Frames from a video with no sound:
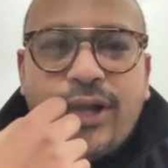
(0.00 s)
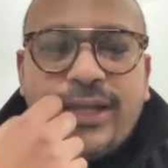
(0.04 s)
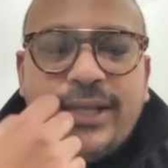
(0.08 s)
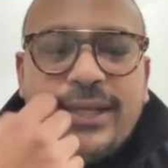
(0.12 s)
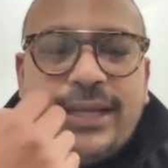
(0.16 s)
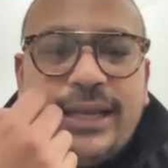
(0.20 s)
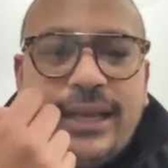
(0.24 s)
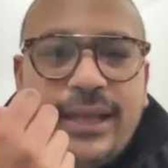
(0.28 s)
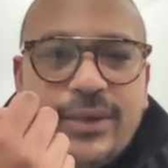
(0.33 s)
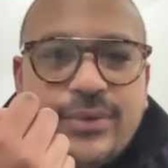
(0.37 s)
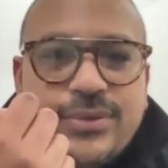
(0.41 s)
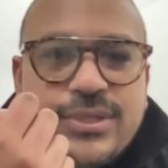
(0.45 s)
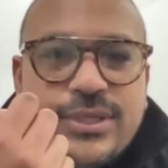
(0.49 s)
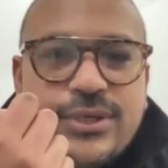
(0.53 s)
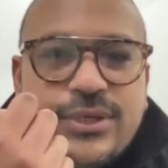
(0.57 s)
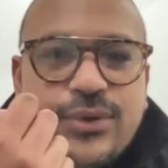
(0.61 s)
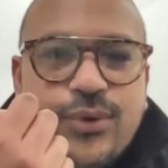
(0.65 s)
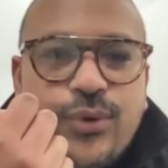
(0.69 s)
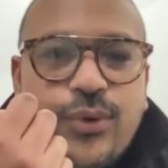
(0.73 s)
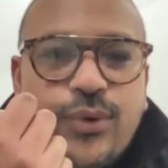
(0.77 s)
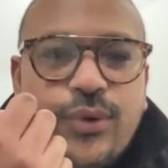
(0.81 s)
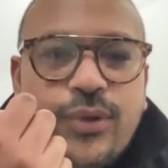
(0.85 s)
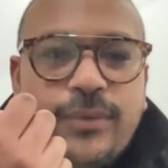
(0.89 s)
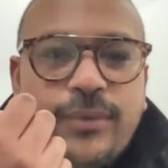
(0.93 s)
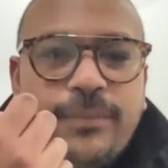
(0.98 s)
on a closing
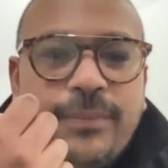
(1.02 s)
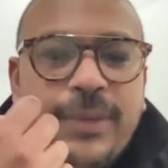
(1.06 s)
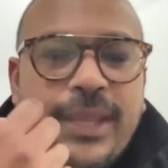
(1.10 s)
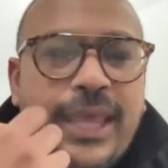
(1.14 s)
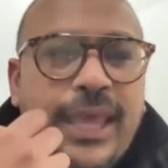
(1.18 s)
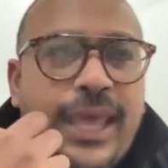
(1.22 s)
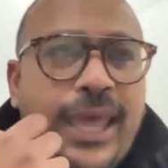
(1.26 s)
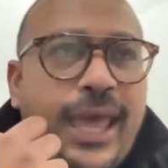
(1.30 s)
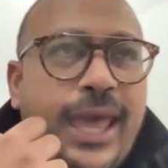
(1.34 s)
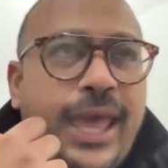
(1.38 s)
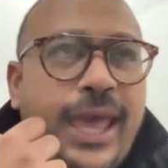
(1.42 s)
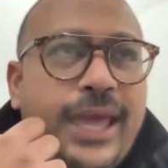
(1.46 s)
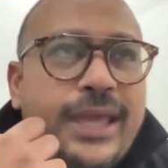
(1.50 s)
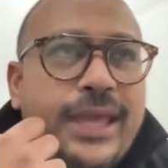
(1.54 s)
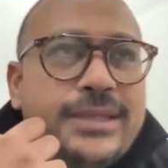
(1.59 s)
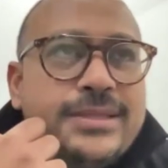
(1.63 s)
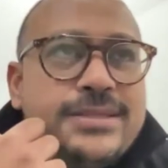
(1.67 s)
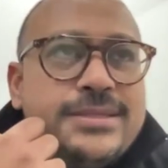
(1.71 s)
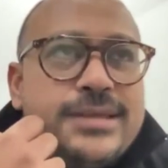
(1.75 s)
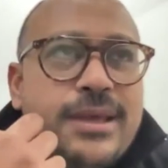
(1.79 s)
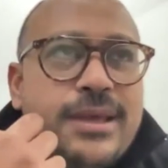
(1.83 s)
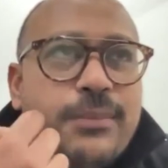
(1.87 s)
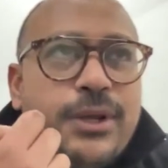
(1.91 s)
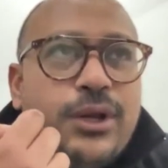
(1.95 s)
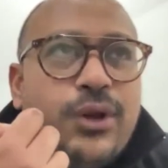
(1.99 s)
call and
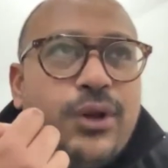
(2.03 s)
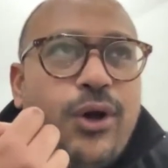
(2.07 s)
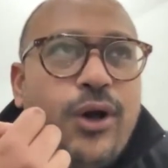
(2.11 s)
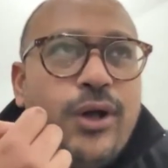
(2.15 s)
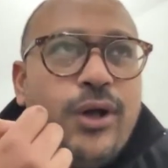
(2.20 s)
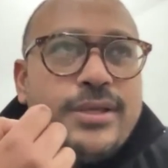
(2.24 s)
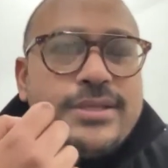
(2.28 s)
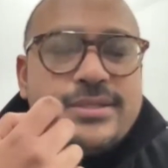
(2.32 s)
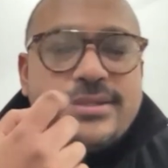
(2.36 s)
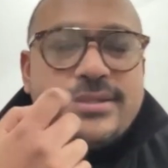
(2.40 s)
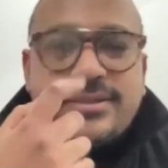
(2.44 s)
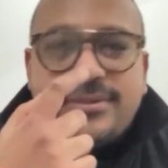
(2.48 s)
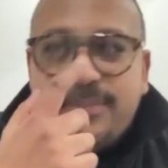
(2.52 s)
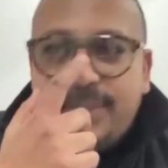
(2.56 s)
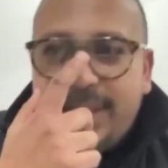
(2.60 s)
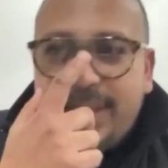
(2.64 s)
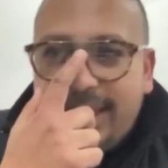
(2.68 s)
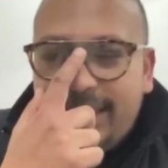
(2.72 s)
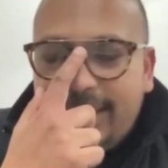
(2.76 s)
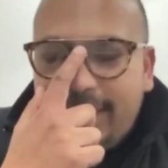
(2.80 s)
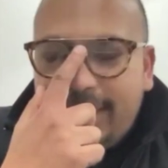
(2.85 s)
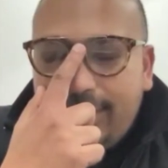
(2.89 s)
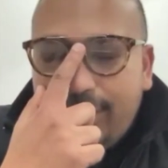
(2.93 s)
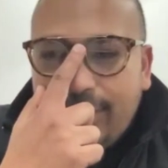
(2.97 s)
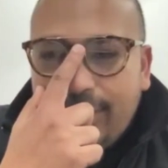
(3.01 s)
someone asks
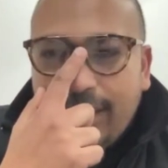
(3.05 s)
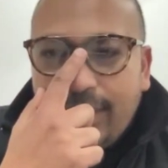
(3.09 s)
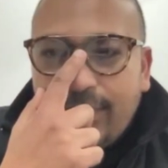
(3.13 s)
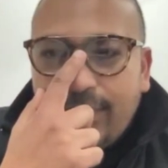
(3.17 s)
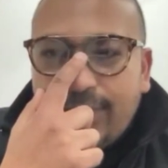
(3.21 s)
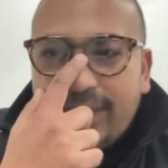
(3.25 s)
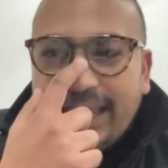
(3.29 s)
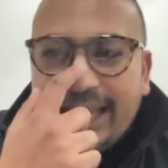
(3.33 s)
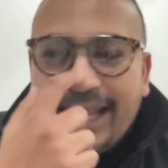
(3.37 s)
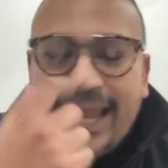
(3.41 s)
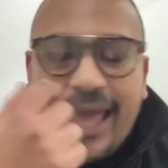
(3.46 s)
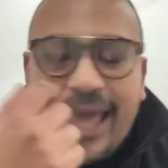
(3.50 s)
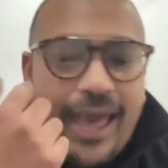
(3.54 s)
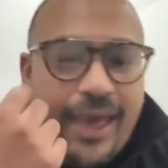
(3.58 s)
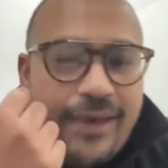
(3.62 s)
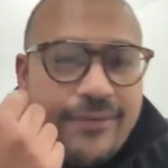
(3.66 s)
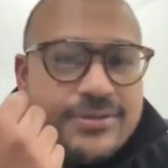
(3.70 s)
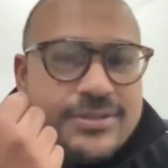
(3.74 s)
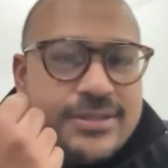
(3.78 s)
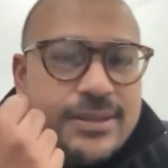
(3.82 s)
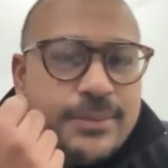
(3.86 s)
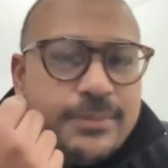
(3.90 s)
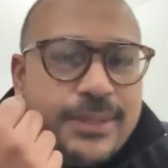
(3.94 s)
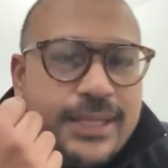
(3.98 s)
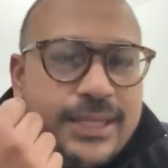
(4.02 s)
me, can I have
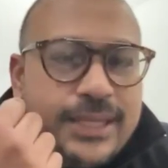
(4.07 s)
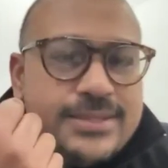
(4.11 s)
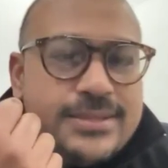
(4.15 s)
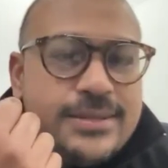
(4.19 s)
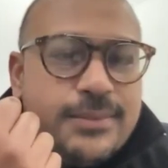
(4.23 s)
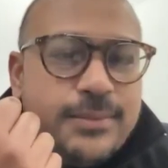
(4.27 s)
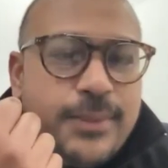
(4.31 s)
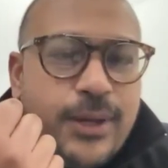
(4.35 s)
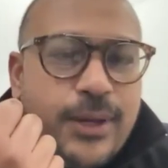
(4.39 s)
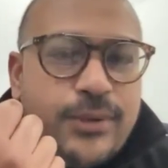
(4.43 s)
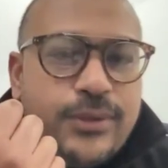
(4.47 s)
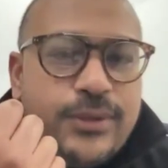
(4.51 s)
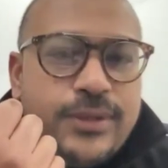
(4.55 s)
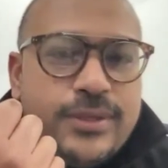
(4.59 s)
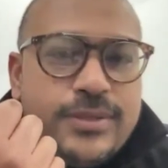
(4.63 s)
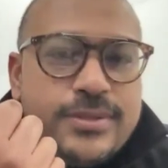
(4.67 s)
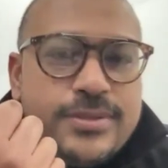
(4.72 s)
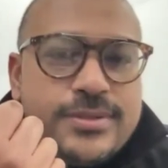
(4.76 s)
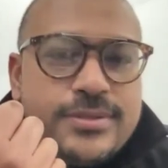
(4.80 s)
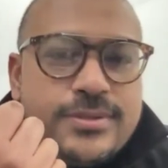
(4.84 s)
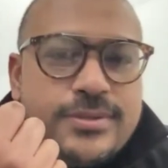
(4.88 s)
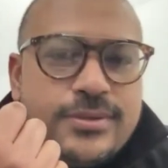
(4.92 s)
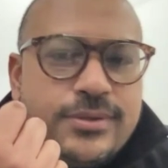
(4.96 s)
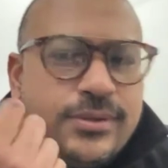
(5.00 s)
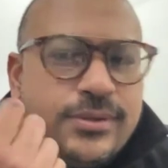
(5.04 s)
some
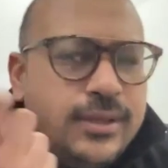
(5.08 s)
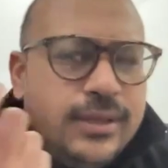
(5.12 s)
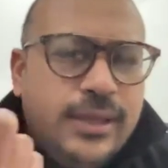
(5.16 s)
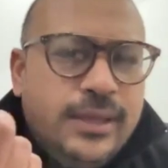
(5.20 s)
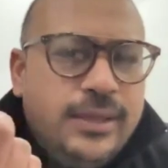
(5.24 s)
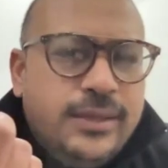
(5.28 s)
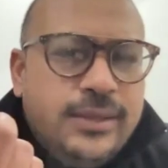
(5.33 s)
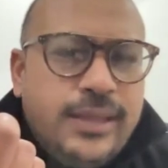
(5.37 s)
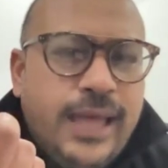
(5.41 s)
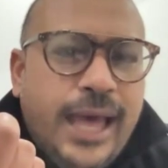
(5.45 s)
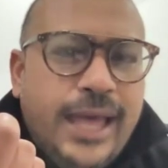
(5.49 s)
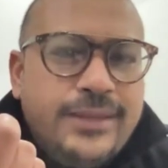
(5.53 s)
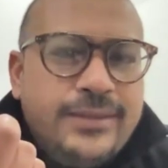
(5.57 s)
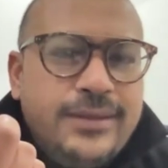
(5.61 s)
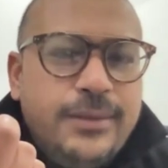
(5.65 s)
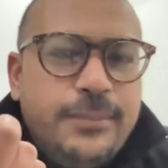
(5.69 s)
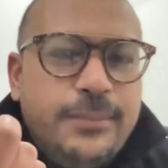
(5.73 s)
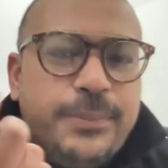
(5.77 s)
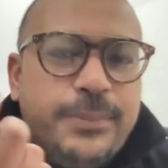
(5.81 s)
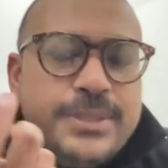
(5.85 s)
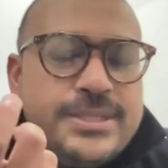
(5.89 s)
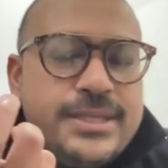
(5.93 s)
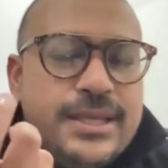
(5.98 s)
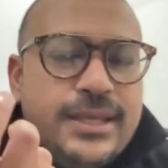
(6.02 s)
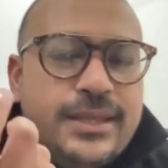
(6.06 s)
testimonials?
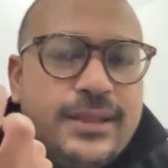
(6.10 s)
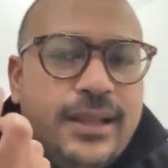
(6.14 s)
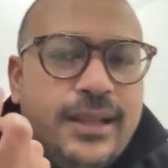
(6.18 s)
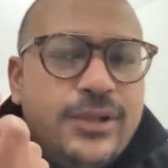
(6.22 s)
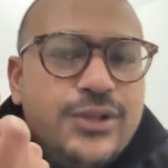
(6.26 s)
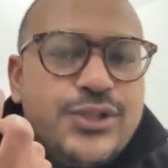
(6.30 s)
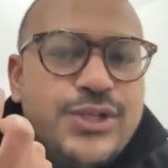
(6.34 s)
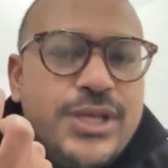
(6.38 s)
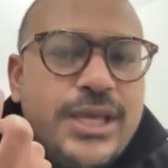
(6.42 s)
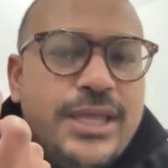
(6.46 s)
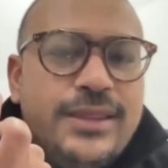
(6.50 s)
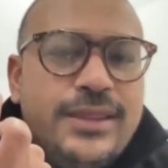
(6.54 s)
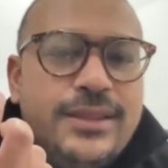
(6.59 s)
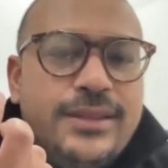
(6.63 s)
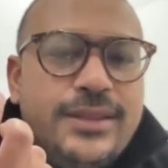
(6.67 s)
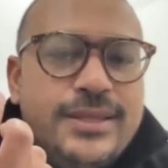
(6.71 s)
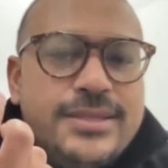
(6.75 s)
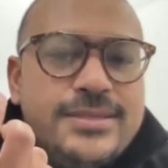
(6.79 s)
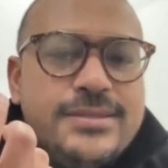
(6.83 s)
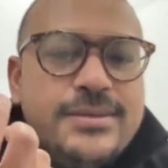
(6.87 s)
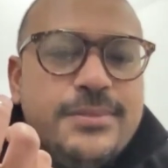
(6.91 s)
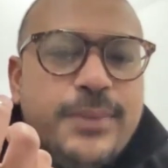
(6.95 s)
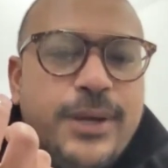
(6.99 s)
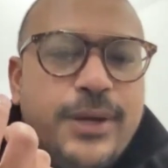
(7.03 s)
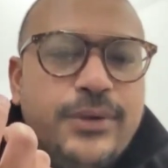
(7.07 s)
100%, I'll share the
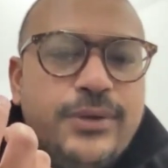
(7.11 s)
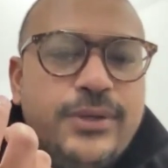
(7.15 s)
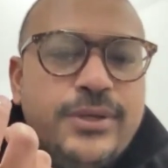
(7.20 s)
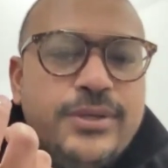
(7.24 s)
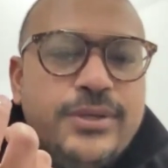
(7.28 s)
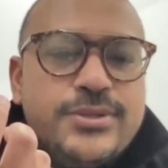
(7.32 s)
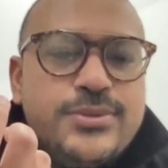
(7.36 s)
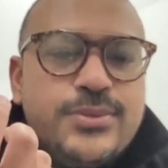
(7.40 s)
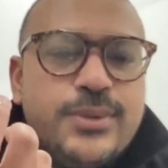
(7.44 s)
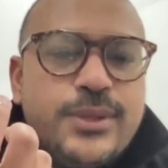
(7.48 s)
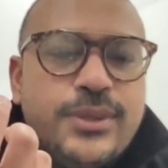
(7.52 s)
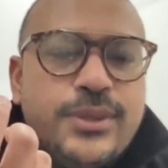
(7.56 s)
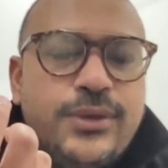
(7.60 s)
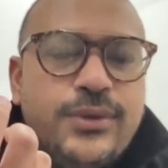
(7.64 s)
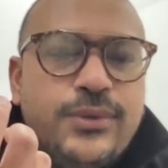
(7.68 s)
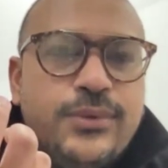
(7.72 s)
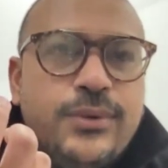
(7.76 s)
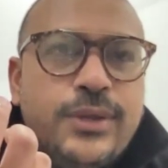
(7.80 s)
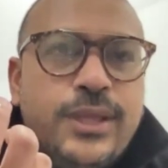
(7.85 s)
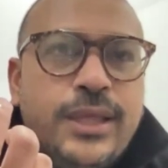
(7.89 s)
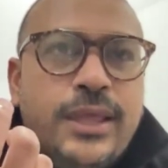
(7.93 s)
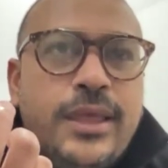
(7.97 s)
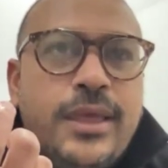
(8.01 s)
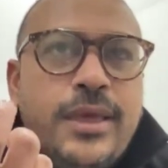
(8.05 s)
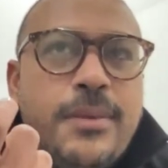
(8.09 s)
testimonials with you.
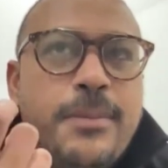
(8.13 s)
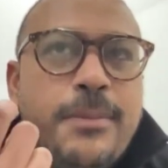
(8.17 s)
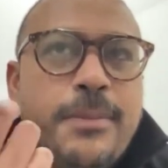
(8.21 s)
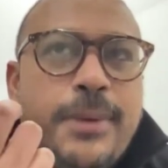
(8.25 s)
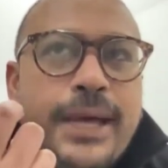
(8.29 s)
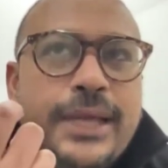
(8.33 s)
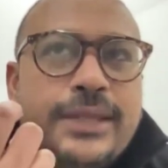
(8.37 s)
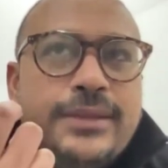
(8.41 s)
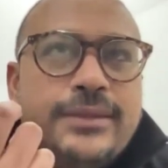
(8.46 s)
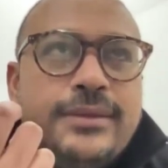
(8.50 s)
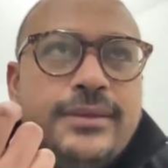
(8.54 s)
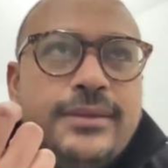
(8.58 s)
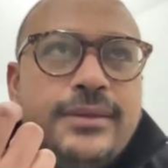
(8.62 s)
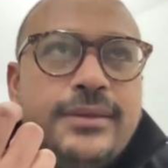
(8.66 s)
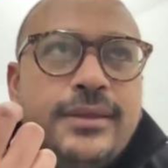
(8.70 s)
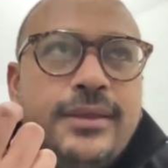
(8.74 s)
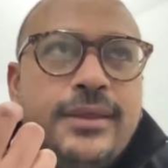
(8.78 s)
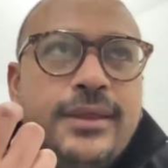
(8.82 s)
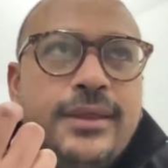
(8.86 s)
But